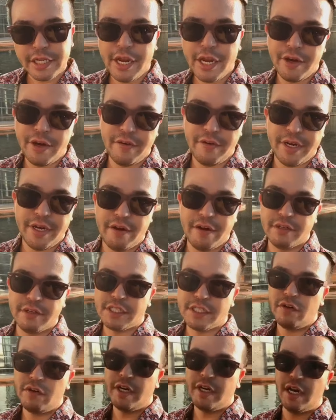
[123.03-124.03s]
here in
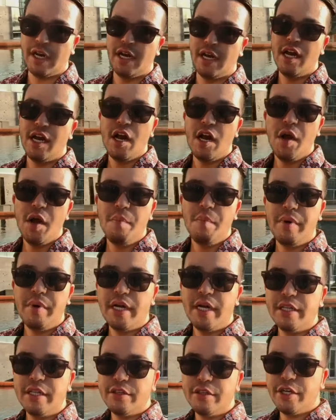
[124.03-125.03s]
Arizona.
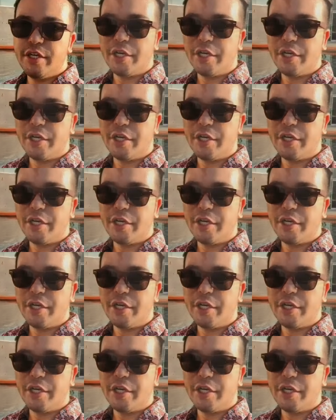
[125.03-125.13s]
But they're